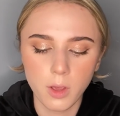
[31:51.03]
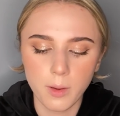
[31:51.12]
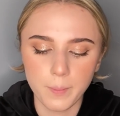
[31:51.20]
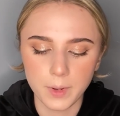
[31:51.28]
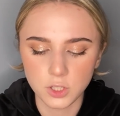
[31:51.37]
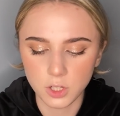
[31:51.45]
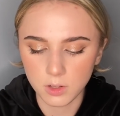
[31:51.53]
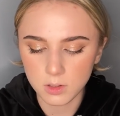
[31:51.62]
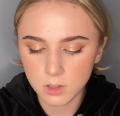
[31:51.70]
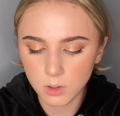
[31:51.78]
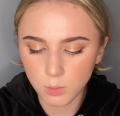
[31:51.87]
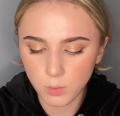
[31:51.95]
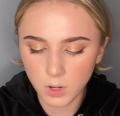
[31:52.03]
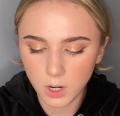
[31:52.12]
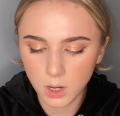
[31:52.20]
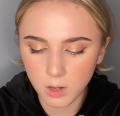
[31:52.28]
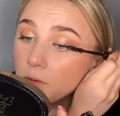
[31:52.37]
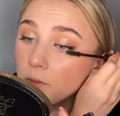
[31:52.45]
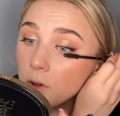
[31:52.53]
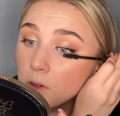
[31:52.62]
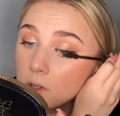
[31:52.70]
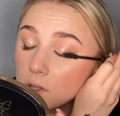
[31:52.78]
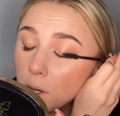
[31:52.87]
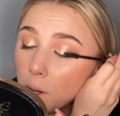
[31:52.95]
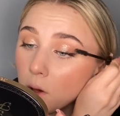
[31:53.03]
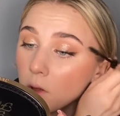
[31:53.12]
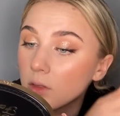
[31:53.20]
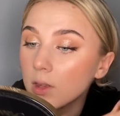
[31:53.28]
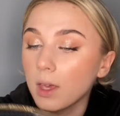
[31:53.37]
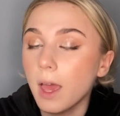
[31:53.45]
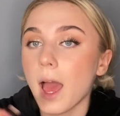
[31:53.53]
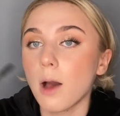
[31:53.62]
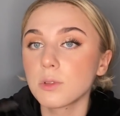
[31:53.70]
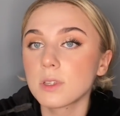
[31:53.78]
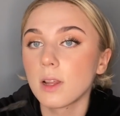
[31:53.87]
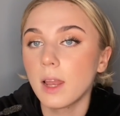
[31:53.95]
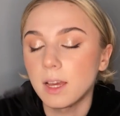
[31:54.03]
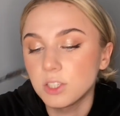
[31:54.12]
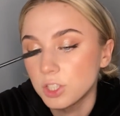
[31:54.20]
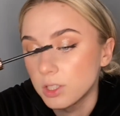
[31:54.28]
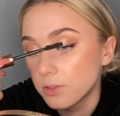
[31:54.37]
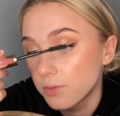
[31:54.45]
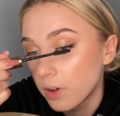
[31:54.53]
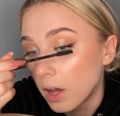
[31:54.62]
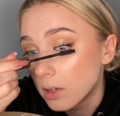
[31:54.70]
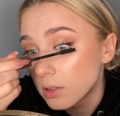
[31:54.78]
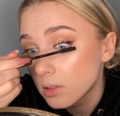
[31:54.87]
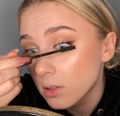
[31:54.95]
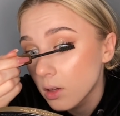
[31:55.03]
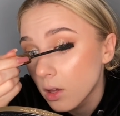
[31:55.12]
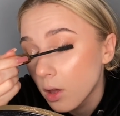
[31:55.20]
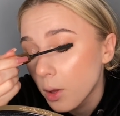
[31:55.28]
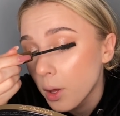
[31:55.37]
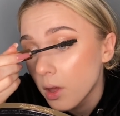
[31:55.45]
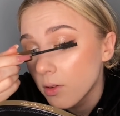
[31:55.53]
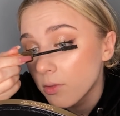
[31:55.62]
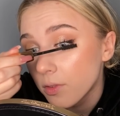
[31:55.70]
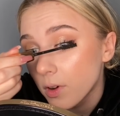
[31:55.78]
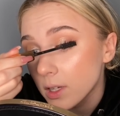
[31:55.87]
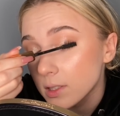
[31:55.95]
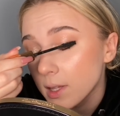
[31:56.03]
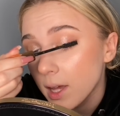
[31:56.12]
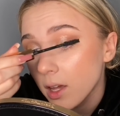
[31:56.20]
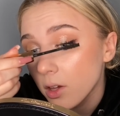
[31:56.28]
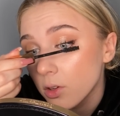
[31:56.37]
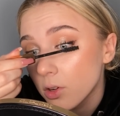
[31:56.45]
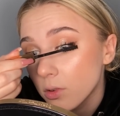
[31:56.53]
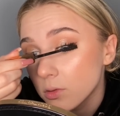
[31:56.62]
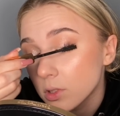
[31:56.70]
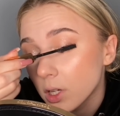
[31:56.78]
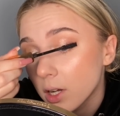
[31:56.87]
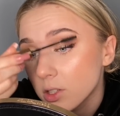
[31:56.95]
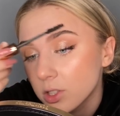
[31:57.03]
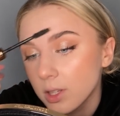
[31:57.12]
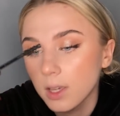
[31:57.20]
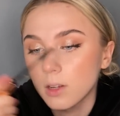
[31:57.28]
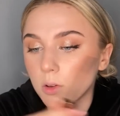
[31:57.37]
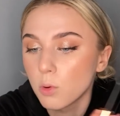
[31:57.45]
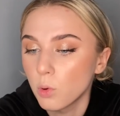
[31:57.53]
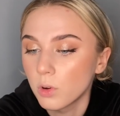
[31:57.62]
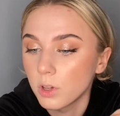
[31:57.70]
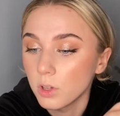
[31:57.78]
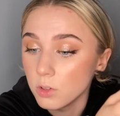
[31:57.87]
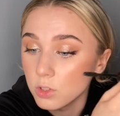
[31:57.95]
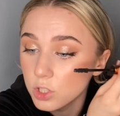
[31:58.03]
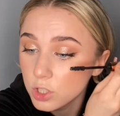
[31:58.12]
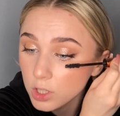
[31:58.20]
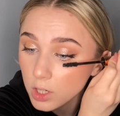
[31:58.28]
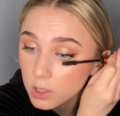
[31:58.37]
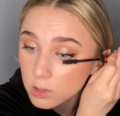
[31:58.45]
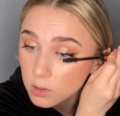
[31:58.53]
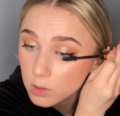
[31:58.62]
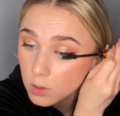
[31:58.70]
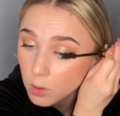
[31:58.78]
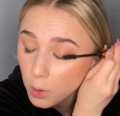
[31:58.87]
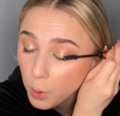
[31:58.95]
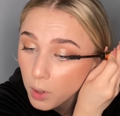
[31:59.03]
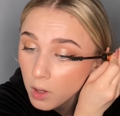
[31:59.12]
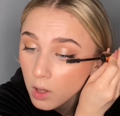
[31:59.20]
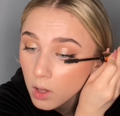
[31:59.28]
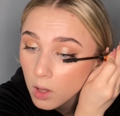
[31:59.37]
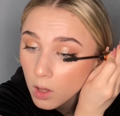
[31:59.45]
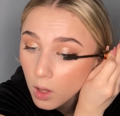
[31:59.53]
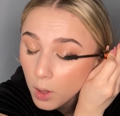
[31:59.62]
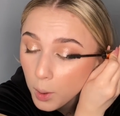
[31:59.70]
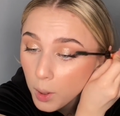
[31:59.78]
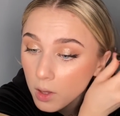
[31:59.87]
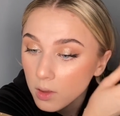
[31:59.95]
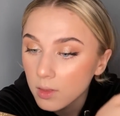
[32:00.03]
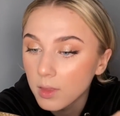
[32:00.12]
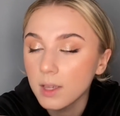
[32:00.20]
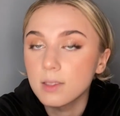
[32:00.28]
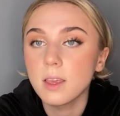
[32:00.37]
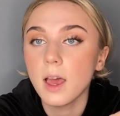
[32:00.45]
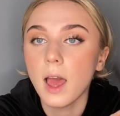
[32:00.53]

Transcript: by Charlotte Tilbury. Focus it on the outer lashes first. First layer, you don't touch the inner corner. You just do this